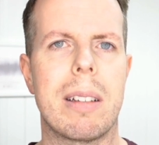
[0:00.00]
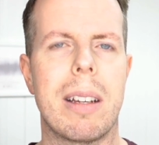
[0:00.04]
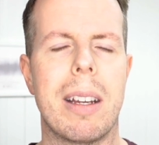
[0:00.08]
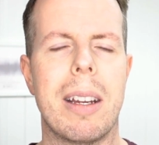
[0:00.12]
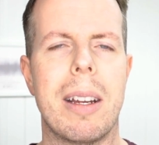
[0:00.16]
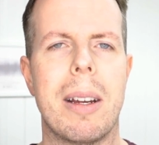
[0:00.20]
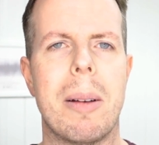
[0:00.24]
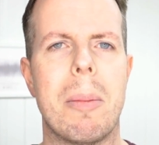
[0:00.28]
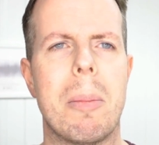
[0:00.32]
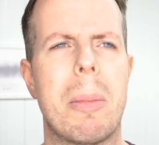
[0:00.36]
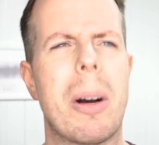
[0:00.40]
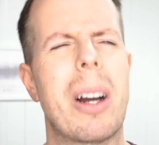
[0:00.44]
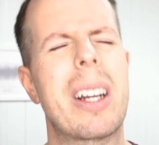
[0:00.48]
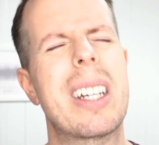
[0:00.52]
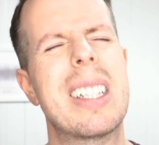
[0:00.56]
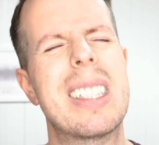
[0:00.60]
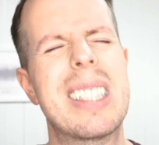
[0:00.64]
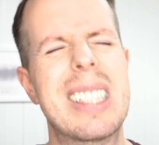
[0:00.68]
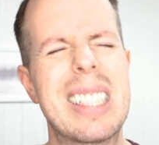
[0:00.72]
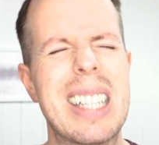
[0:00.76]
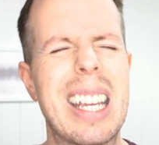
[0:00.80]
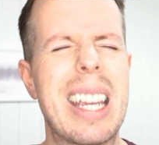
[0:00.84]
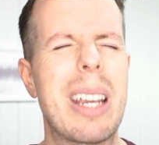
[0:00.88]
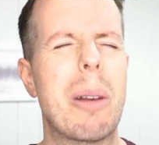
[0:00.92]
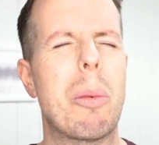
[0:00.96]
But I can
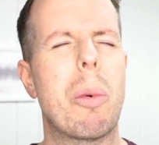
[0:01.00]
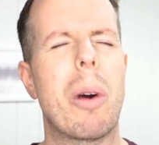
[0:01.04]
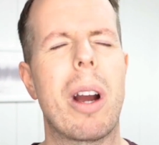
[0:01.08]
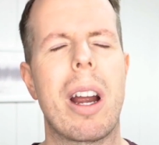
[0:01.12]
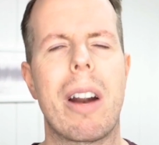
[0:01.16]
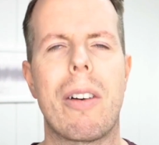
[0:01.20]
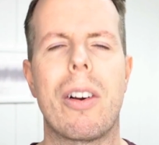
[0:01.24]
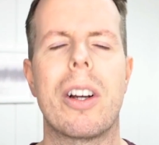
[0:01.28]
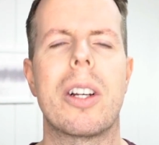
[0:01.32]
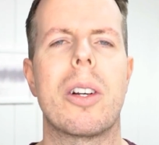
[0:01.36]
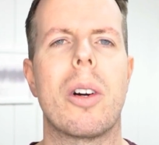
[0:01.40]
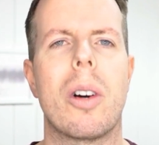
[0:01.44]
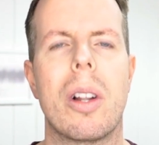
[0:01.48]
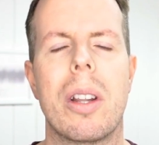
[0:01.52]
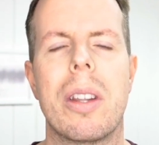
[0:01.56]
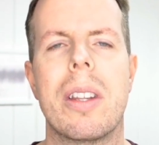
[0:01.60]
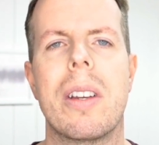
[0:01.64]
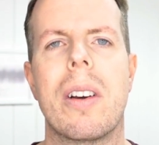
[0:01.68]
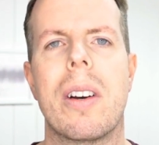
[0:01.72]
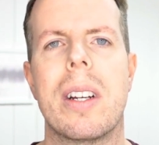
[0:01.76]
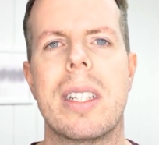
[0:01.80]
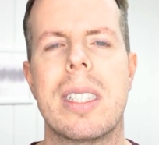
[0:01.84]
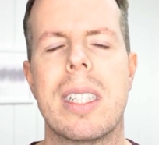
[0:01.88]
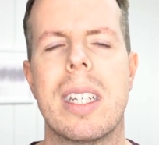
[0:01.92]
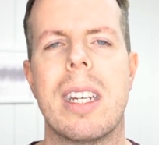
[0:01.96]
see where I got the
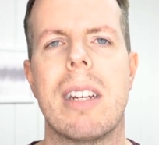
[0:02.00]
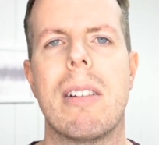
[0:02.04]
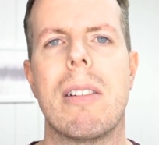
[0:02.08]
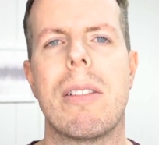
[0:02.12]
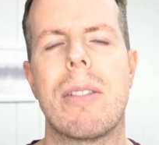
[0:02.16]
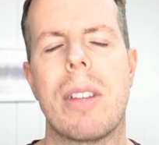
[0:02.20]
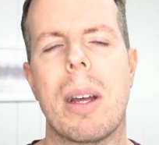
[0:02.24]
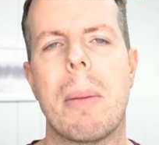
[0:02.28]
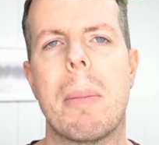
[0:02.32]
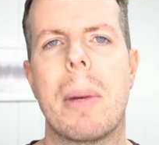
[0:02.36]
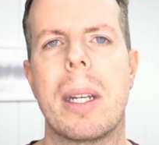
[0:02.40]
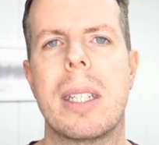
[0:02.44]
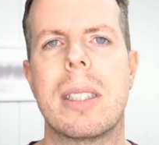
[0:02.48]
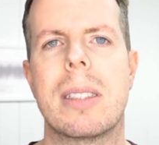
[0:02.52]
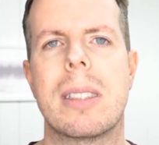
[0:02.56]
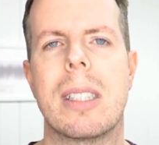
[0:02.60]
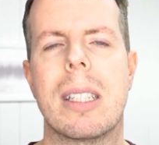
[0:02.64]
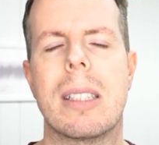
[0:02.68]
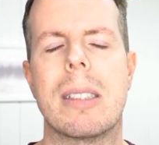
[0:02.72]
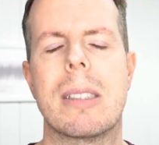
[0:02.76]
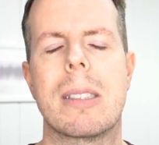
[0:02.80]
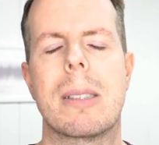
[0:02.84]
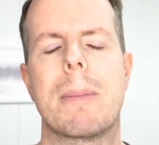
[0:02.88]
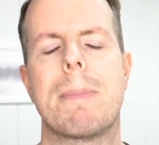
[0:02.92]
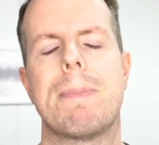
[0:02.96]
idea, if that makes
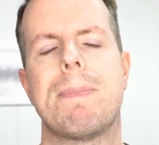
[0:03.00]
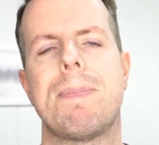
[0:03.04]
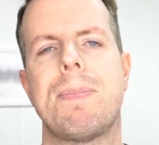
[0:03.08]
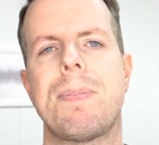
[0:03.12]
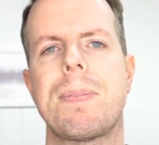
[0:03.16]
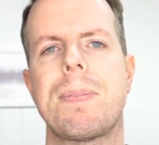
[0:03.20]
sense.